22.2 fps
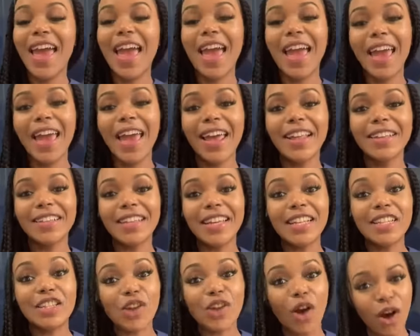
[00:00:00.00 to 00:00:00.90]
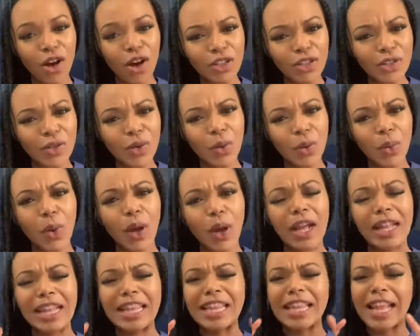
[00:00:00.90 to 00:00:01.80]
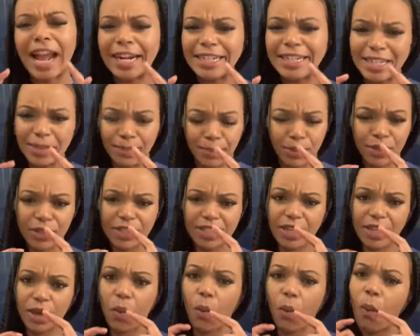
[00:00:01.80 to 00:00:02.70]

and it's also 90%